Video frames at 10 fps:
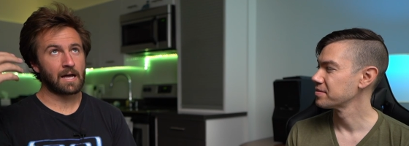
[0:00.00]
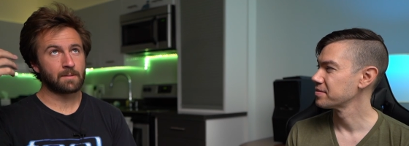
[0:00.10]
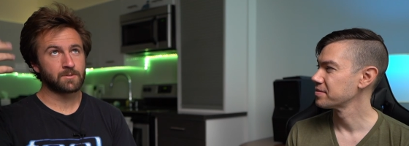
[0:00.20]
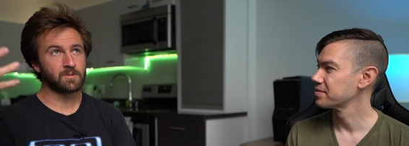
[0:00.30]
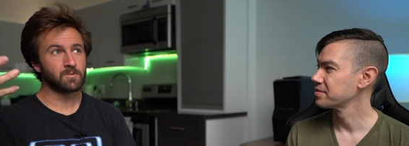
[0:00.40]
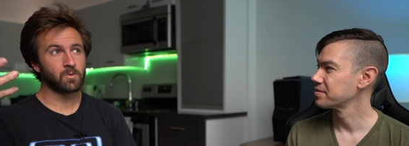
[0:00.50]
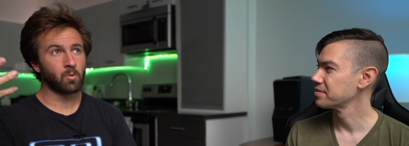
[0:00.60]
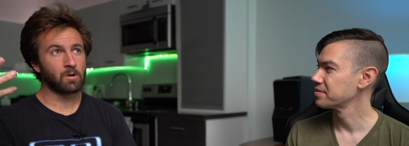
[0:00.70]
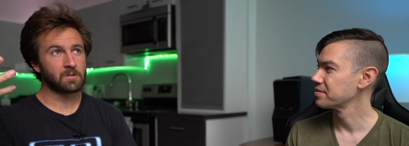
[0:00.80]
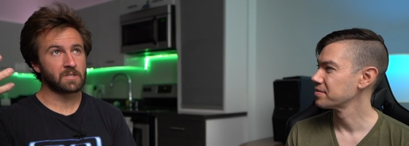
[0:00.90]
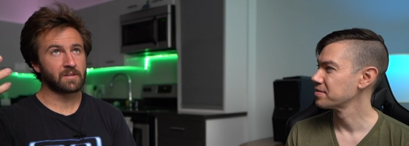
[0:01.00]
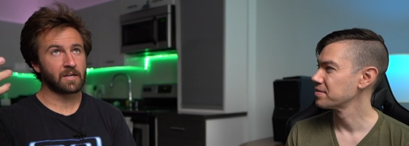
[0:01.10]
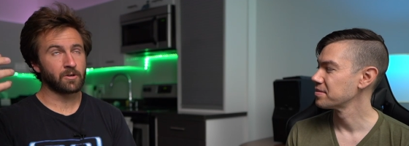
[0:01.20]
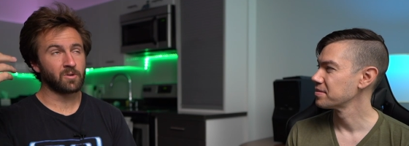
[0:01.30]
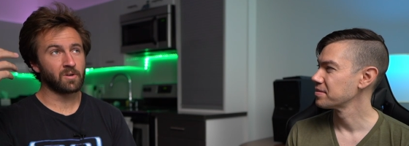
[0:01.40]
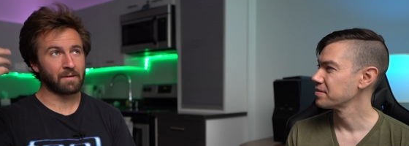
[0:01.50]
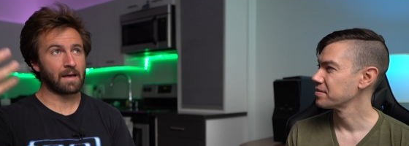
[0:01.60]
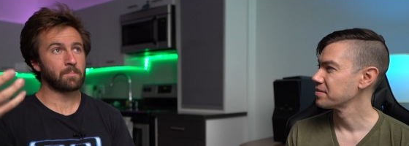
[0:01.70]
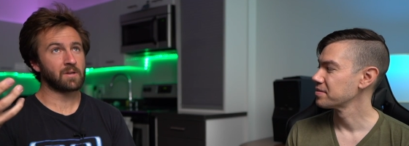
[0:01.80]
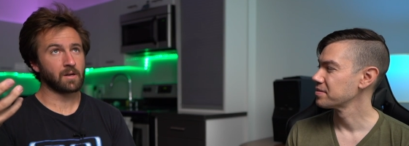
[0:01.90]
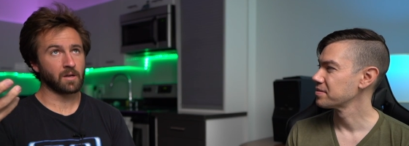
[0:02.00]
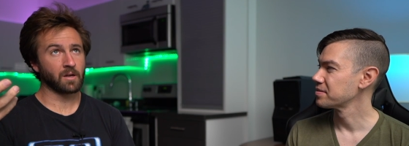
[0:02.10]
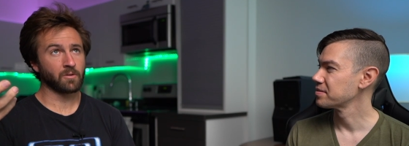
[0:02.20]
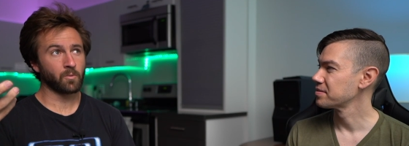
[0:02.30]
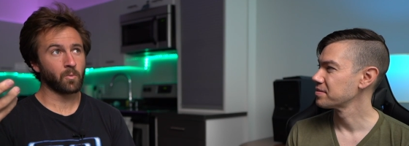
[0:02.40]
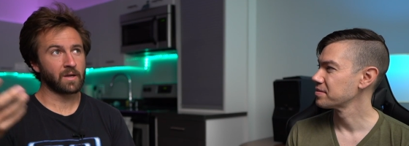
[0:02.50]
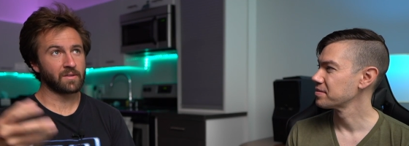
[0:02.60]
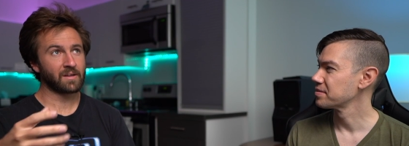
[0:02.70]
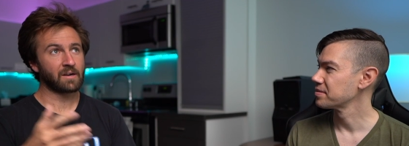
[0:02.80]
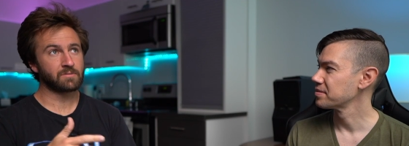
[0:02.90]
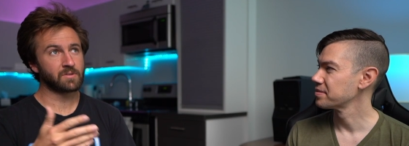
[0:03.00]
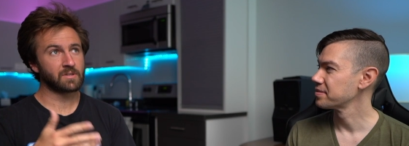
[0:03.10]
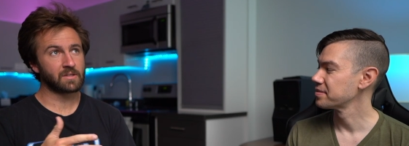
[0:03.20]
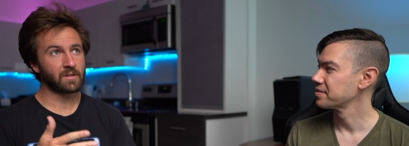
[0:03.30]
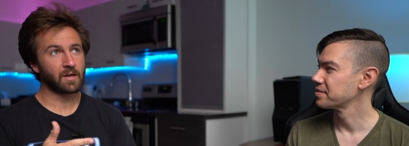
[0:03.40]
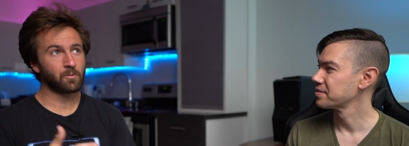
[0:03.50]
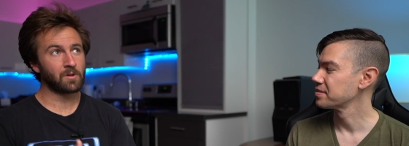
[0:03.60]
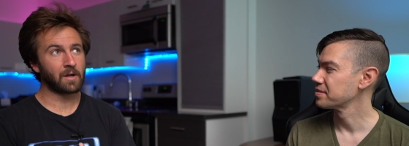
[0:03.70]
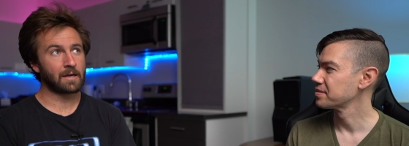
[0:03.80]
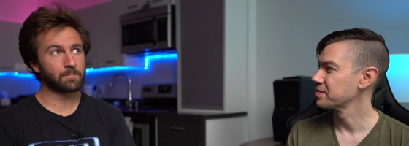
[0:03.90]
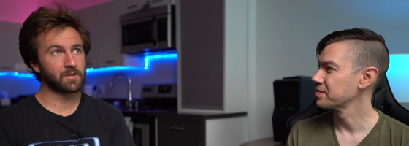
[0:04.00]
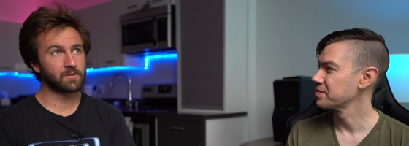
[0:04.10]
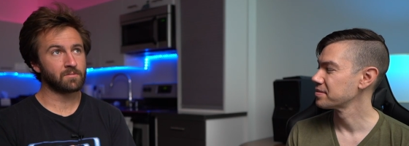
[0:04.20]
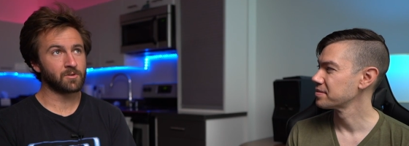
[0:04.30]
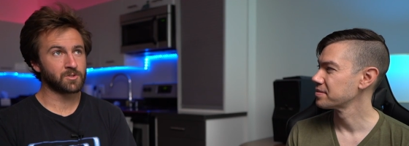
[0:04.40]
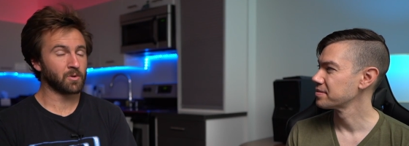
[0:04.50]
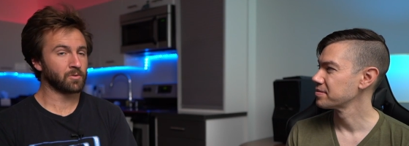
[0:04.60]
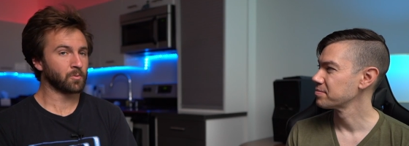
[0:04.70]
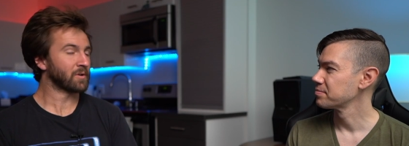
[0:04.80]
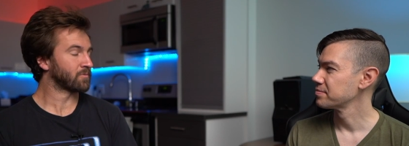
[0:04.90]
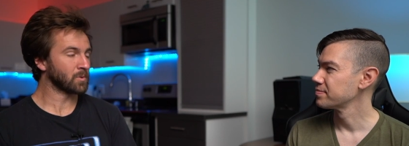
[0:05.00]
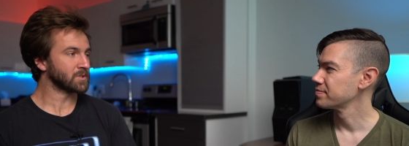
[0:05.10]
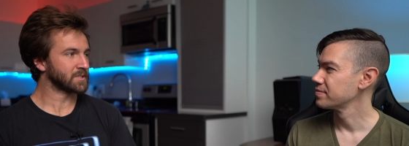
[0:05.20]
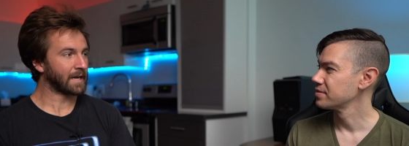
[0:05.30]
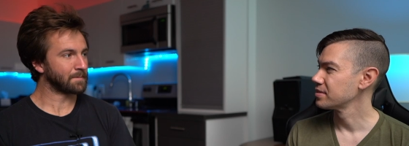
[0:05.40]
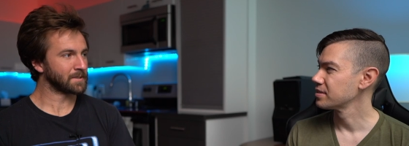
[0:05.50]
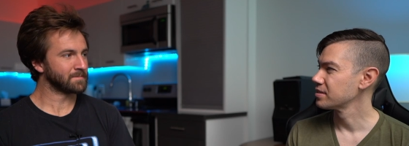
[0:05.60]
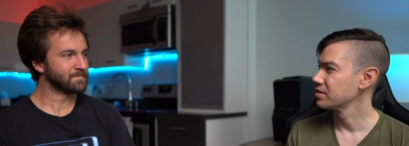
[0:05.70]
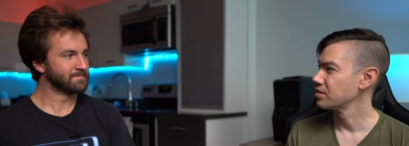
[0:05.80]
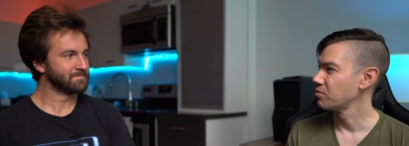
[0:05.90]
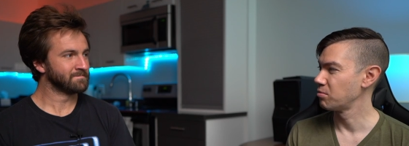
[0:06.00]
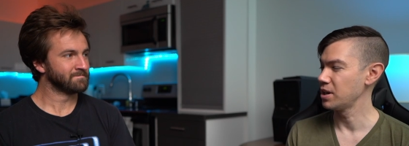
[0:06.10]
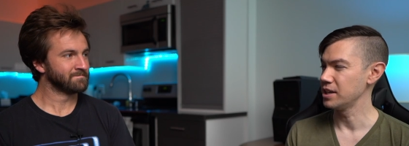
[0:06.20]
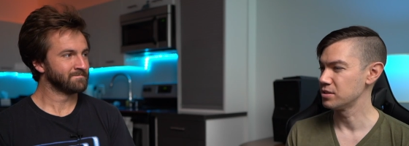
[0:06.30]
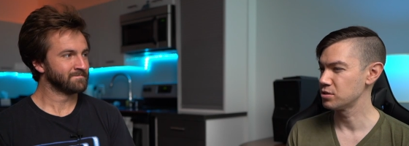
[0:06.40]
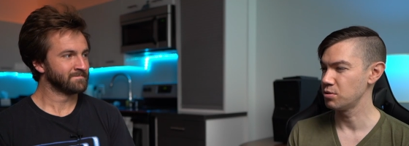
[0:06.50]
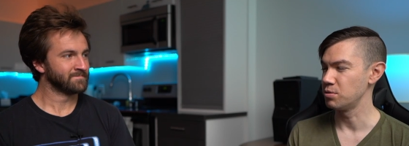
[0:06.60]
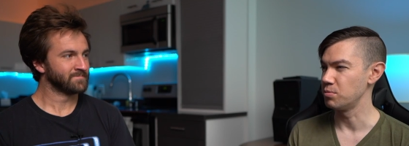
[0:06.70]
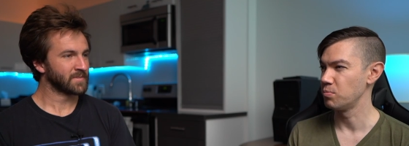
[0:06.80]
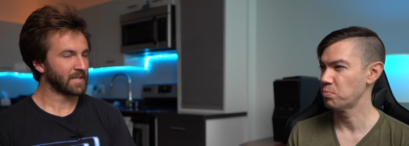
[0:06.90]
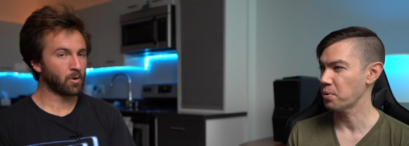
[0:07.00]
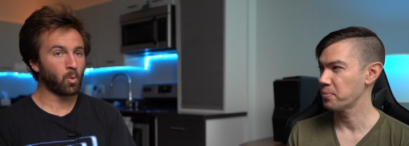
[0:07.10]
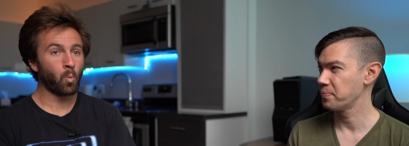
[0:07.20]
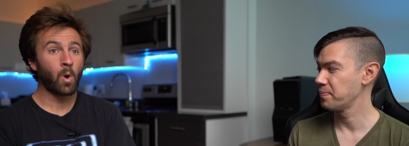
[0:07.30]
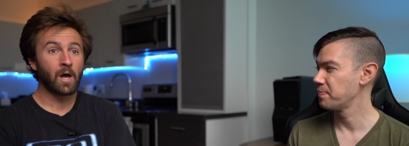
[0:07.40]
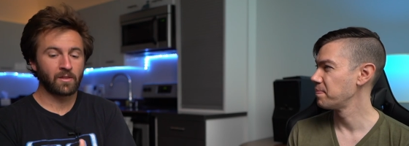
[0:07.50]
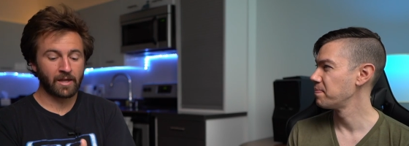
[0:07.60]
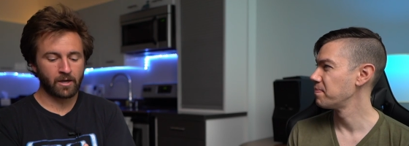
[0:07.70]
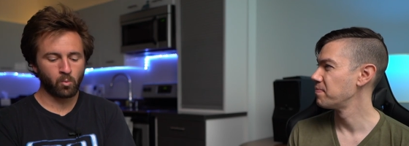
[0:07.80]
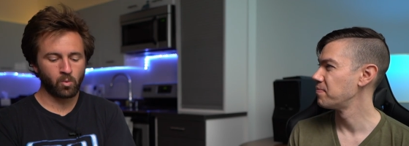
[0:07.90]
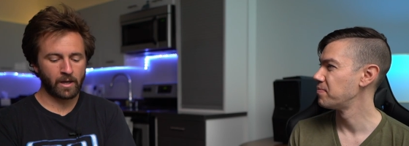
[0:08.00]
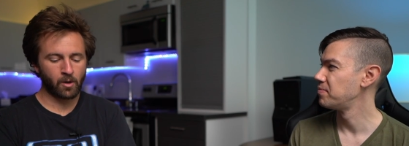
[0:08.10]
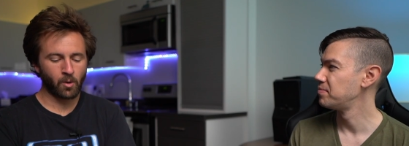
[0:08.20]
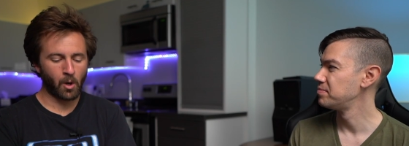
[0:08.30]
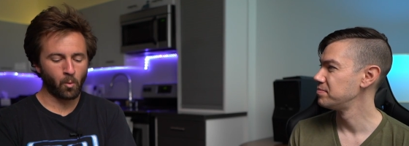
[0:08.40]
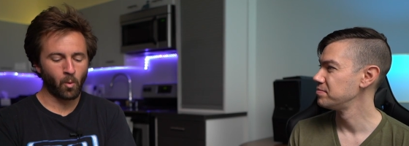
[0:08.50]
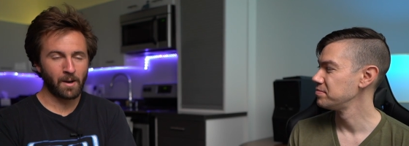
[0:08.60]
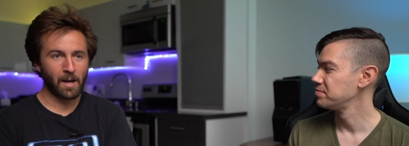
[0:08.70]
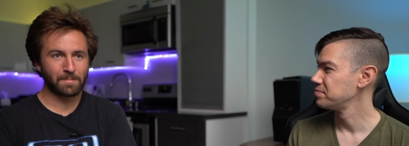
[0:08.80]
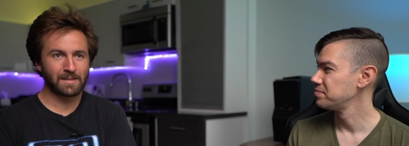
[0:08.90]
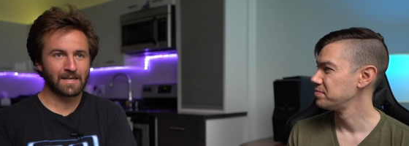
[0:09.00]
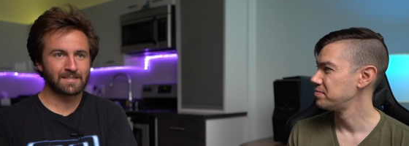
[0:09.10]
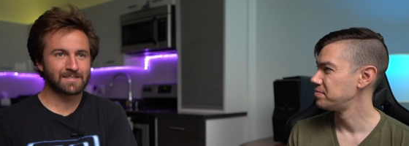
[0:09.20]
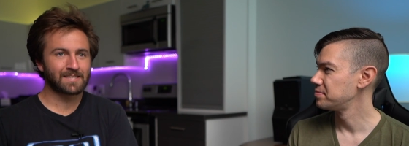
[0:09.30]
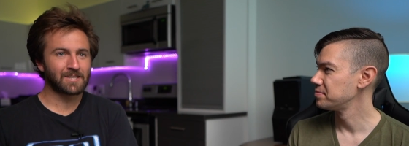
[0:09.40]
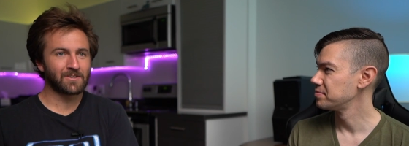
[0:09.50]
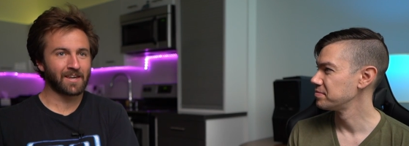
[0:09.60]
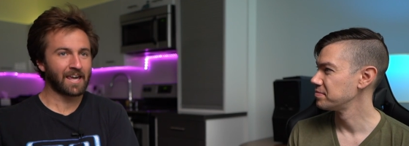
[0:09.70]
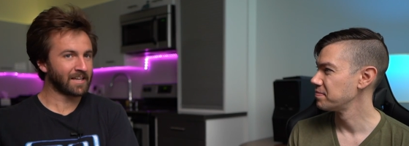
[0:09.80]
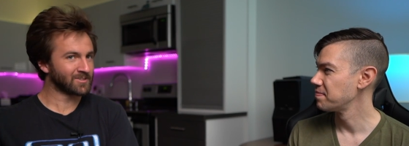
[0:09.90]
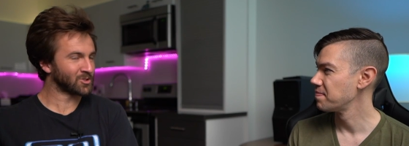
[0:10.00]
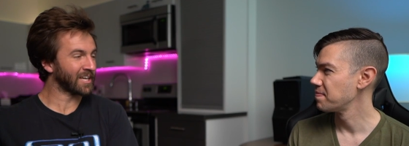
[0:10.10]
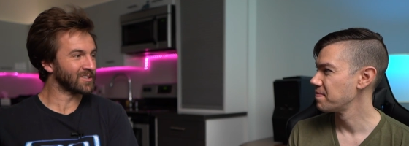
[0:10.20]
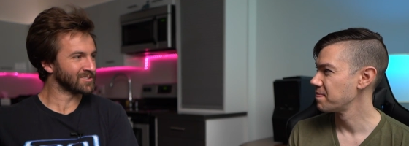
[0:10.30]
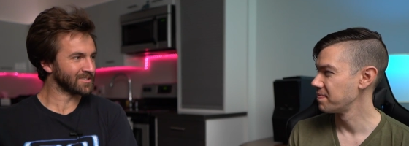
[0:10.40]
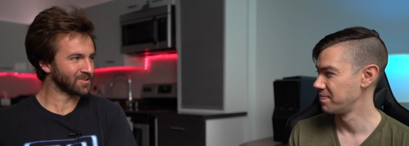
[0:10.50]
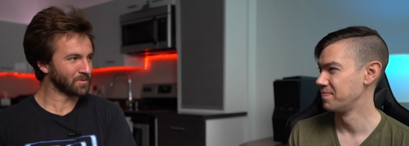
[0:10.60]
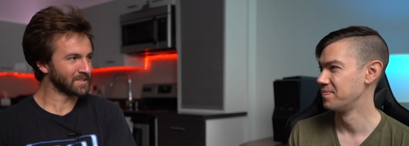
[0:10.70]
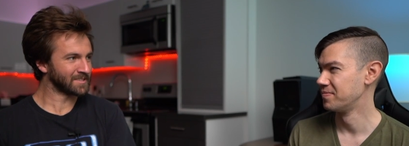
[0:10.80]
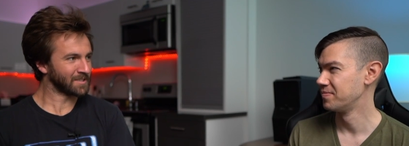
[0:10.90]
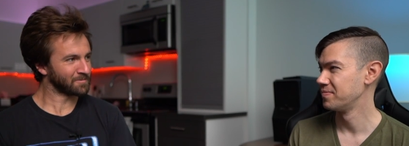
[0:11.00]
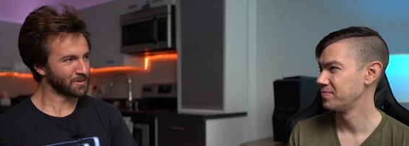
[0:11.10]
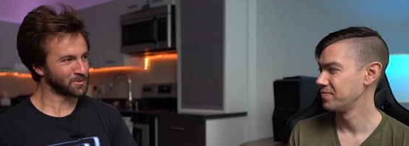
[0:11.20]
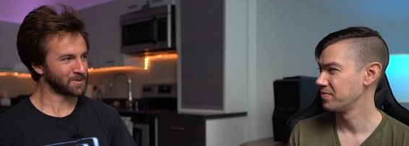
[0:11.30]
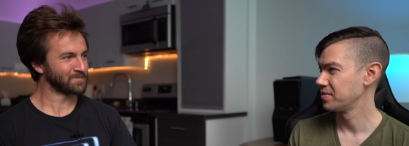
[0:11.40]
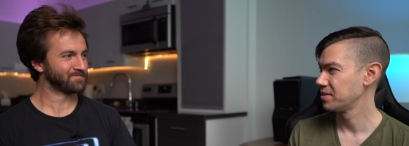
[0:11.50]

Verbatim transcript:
Speaker 1: absolute quality that it couldn't have happened any other way that everything that will happen there's no other way for it to happen
Speaker 2: right so like
Speaker 1: one like a like a, a one a playlist that you can't change that's already set in motion